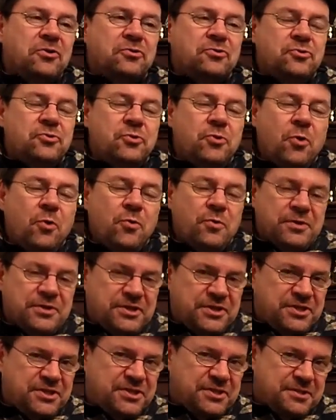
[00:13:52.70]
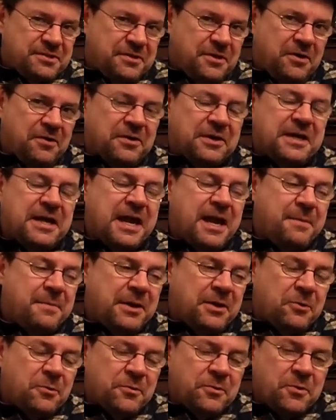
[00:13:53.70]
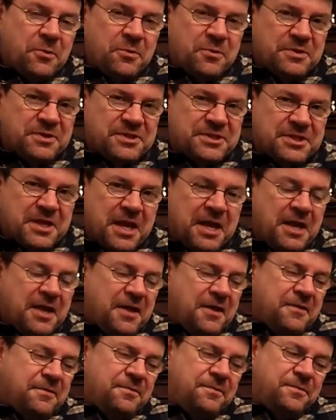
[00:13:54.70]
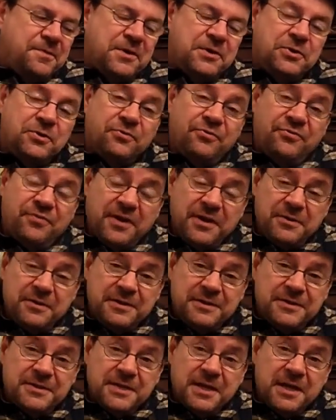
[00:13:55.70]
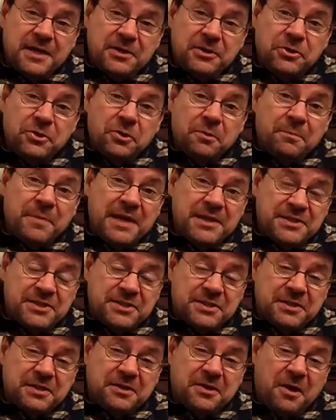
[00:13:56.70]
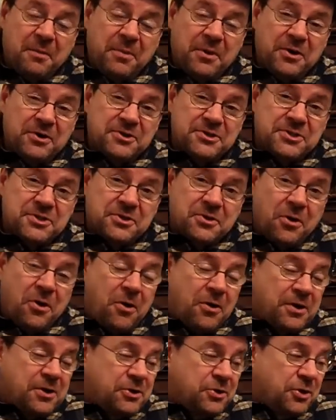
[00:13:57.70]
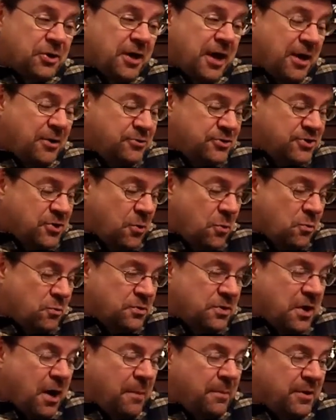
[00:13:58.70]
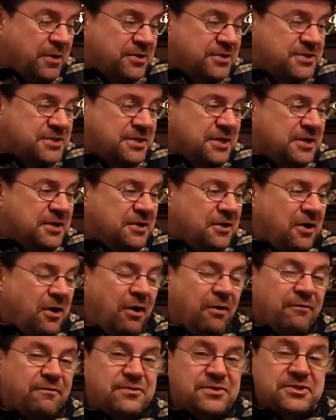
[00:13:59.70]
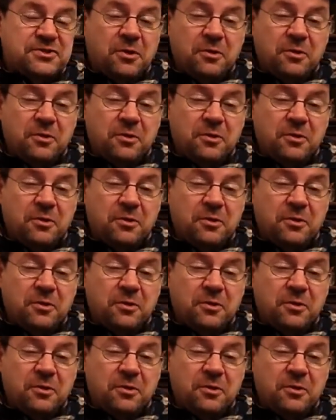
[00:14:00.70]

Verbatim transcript: notes, chemical notes that you found in your medicine cupboard or in your household cupboard of